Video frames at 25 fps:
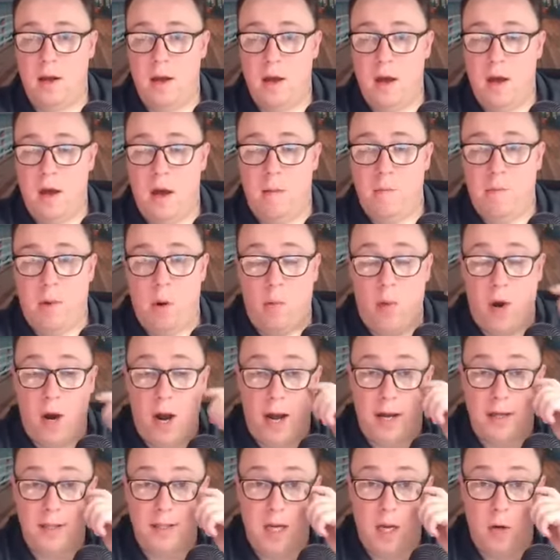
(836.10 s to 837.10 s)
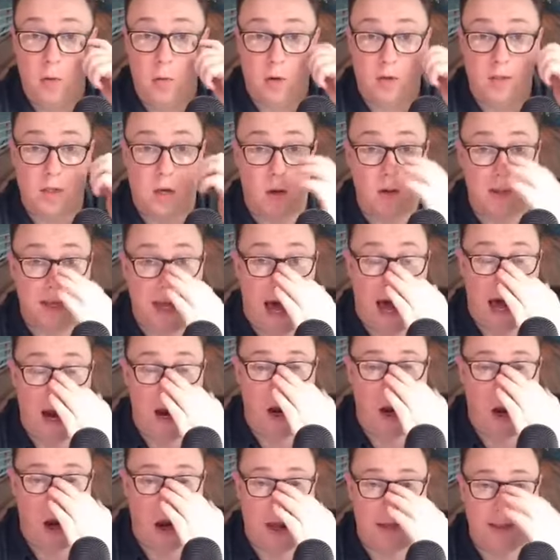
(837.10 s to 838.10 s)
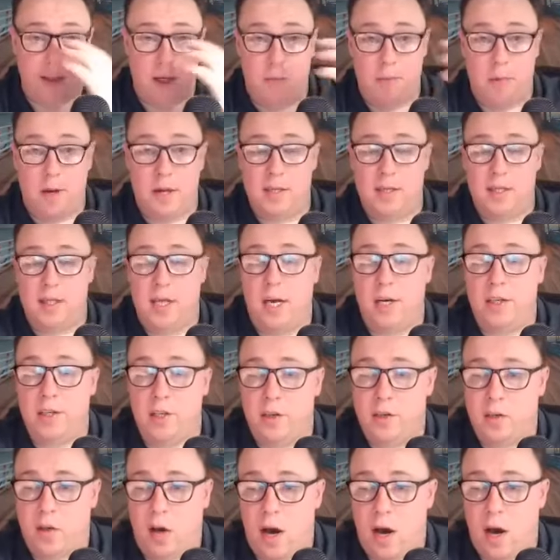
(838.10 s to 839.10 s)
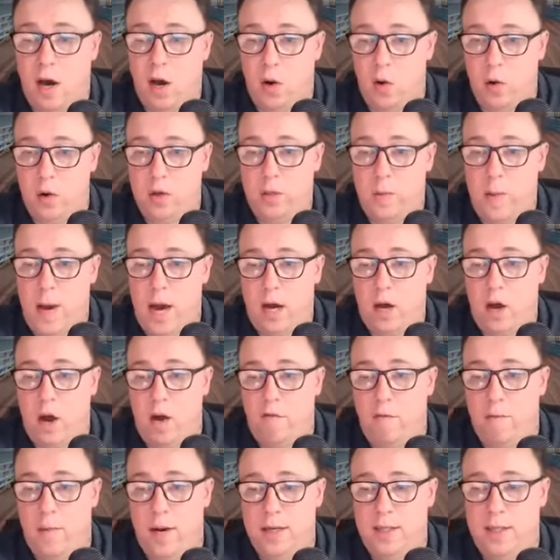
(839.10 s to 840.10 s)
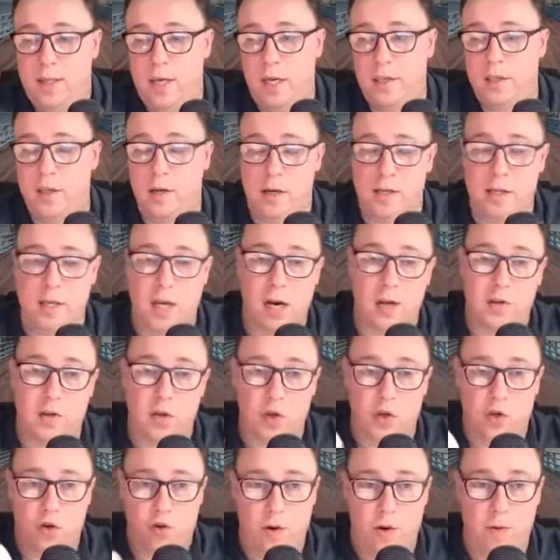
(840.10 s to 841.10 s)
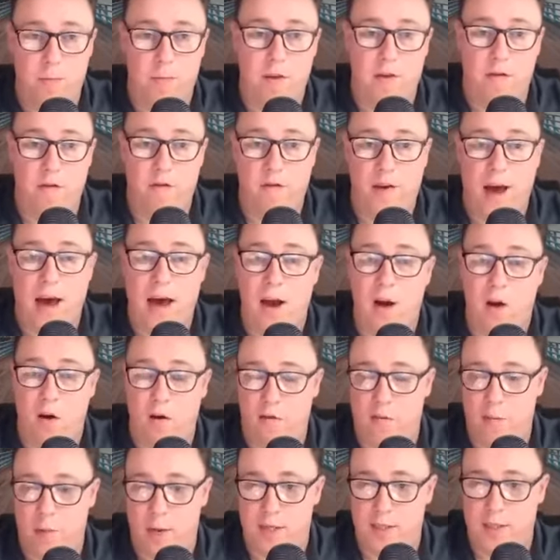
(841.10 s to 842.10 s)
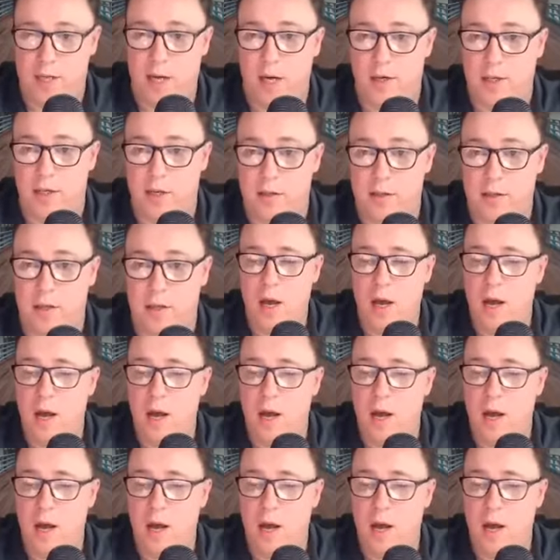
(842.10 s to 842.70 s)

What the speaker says: But what I did was I was analyzing my sessions. I looked back over my session. I started to trim the fat off my sessions.